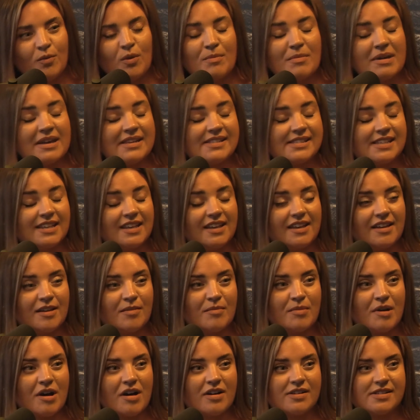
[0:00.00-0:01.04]
we may see it in
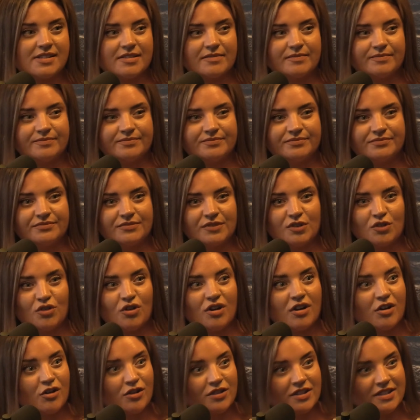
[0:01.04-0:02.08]
boxing
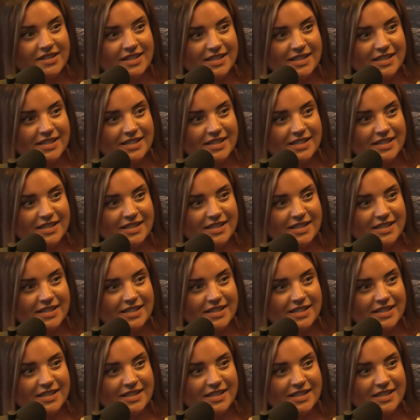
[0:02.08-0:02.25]
or other